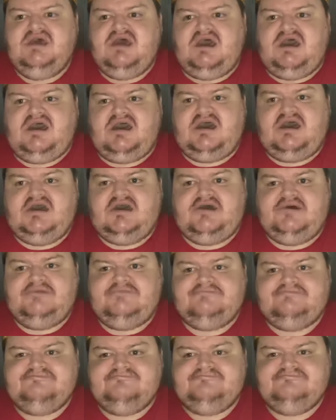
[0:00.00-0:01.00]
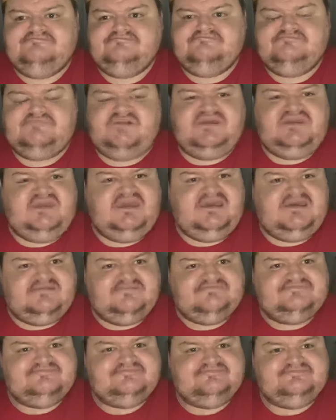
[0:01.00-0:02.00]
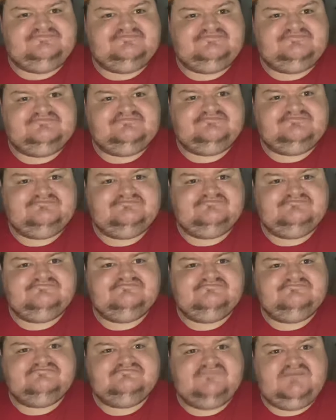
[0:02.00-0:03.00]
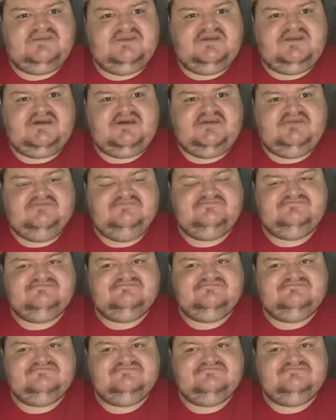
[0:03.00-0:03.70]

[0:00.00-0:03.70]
But yeah, you know,